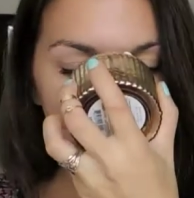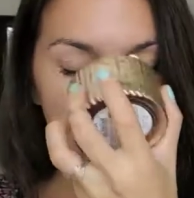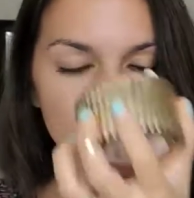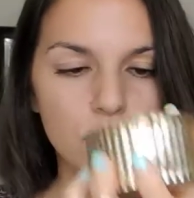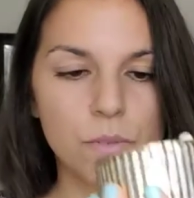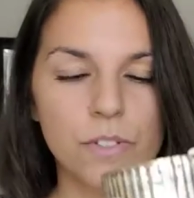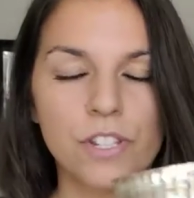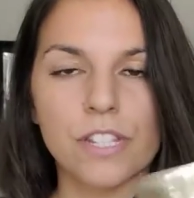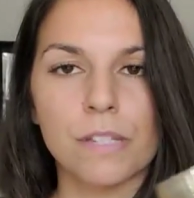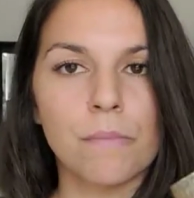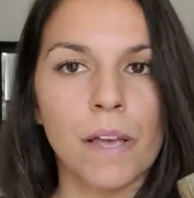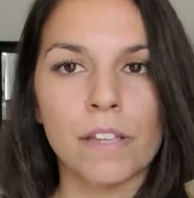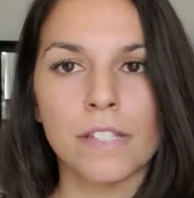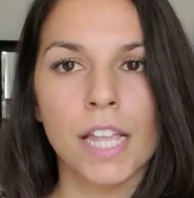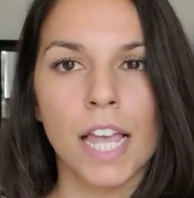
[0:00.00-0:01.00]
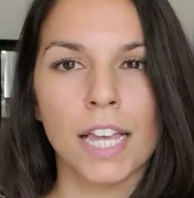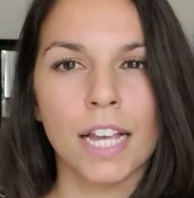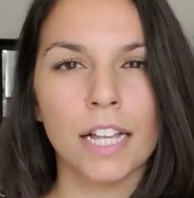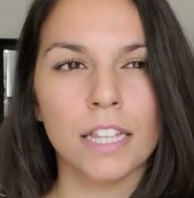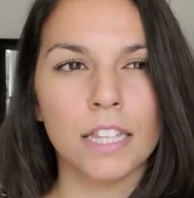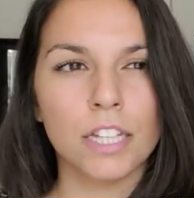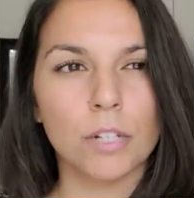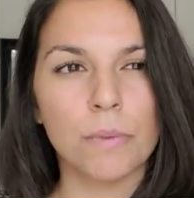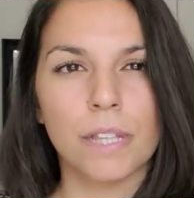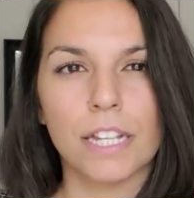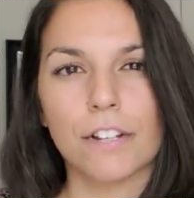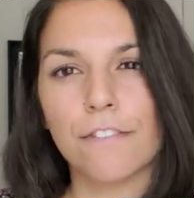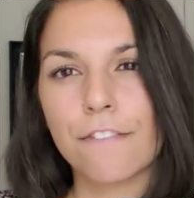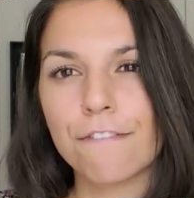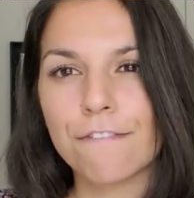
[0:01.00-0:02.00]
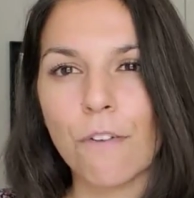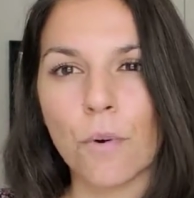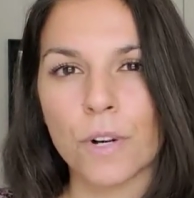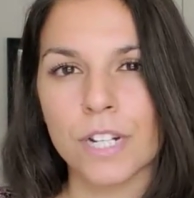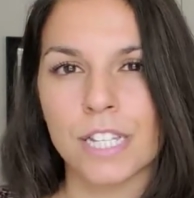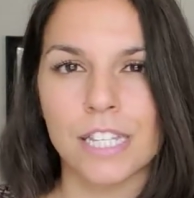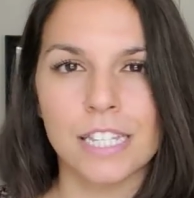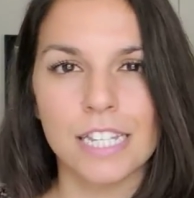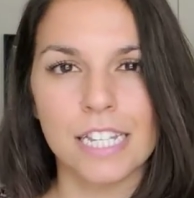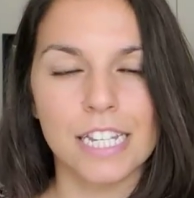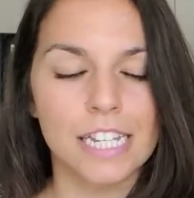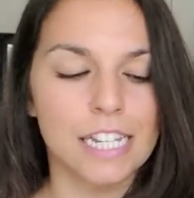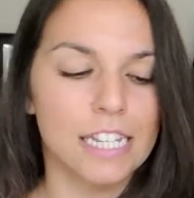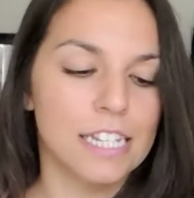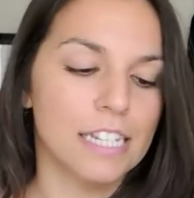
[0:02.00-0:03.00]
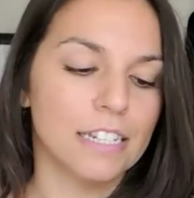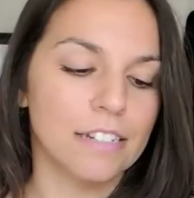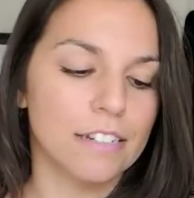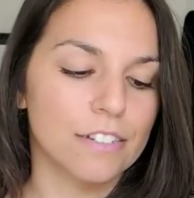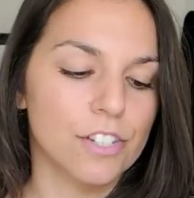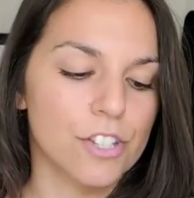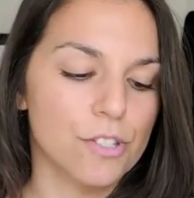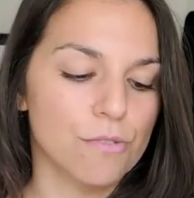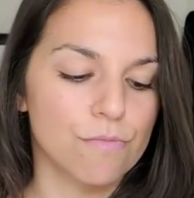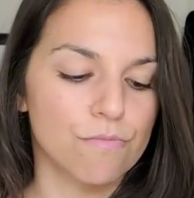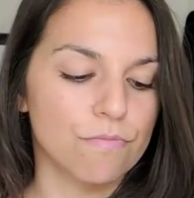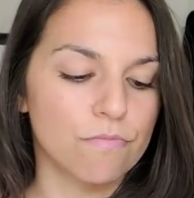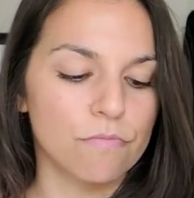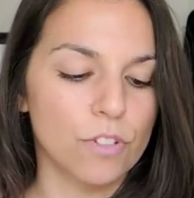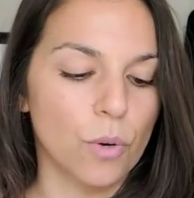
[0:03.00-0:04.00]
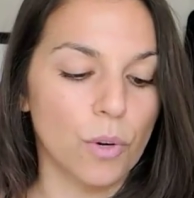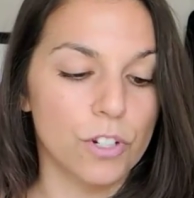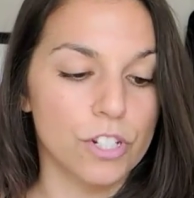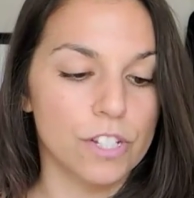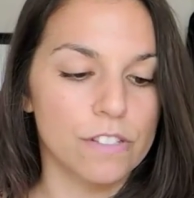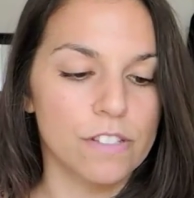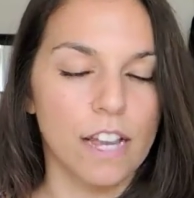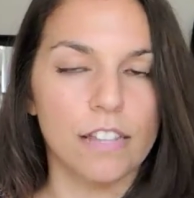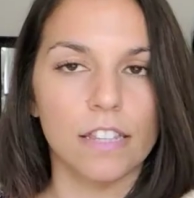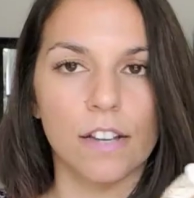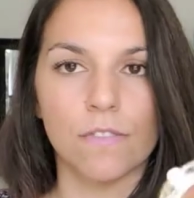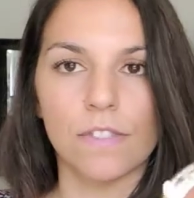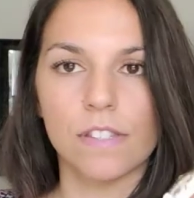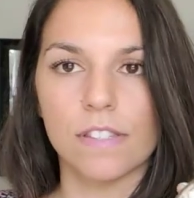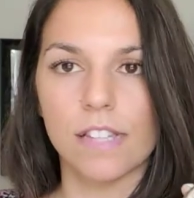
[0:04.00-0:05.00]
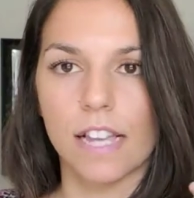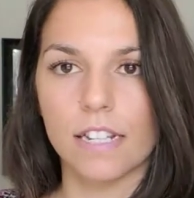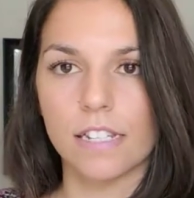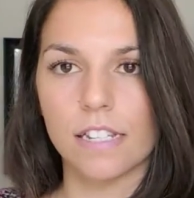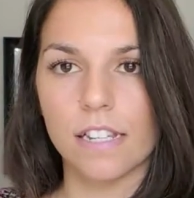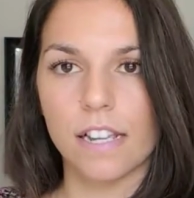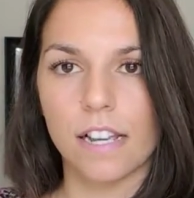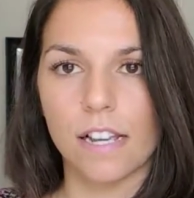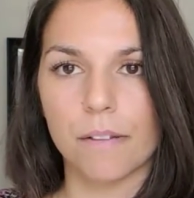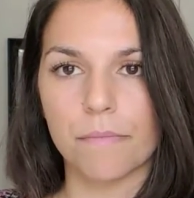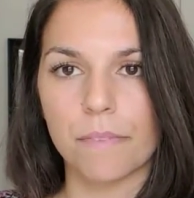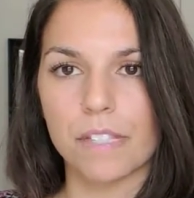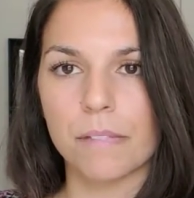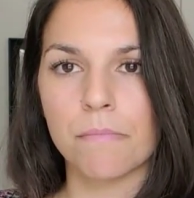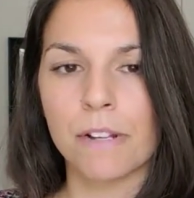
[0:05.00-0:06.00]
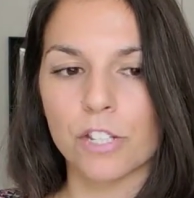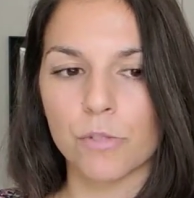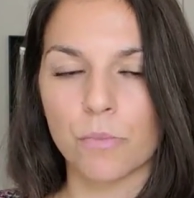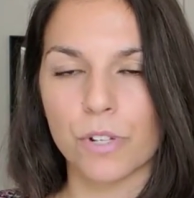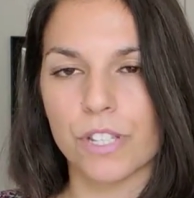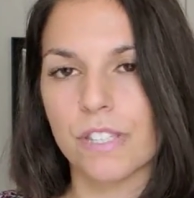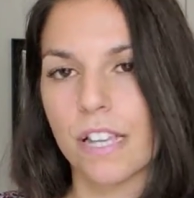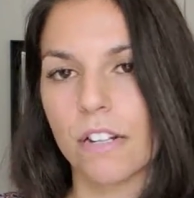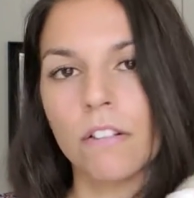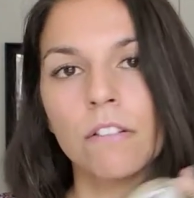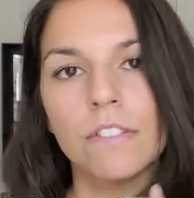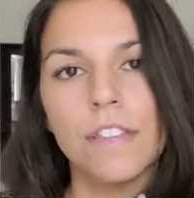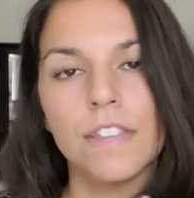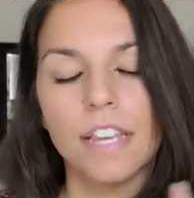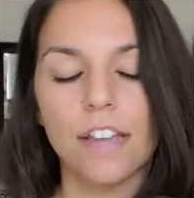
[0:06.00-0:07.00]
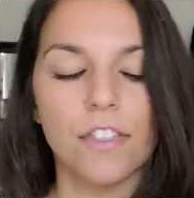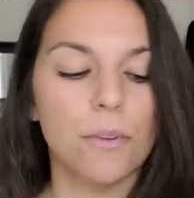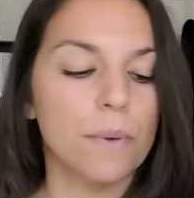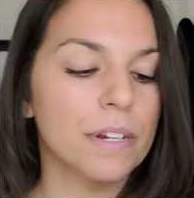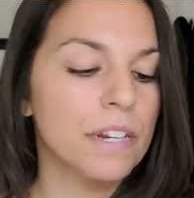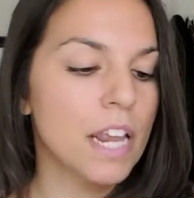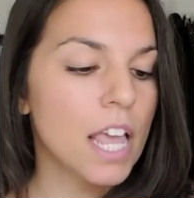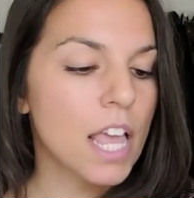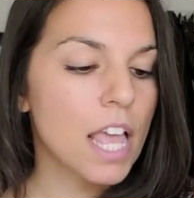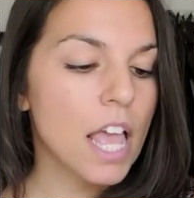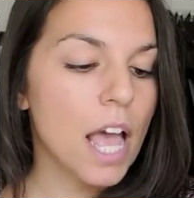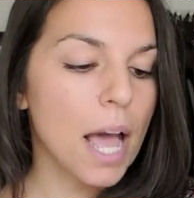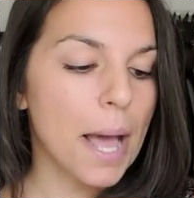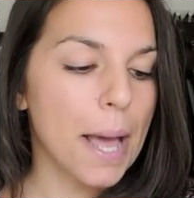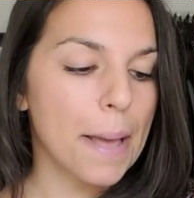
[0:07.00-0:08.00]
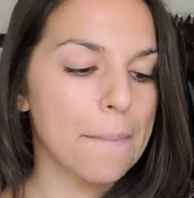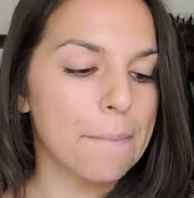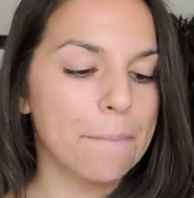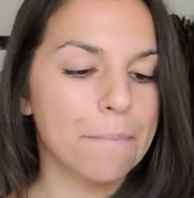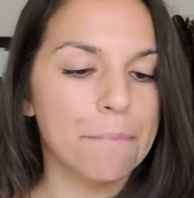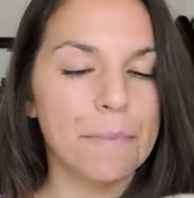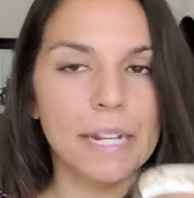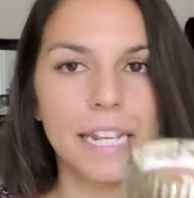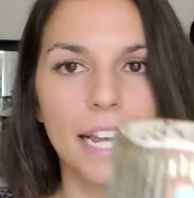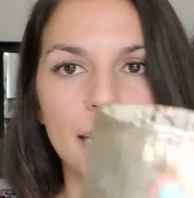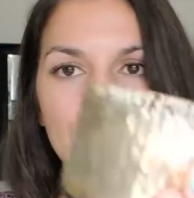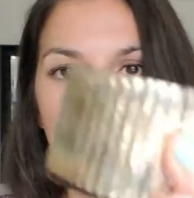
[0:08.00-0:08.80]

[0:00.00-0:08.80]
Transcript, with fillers: This one just smells like a little bit like a foresty and just gorgeous. I love this scent. It's much more subtle than the other one, but again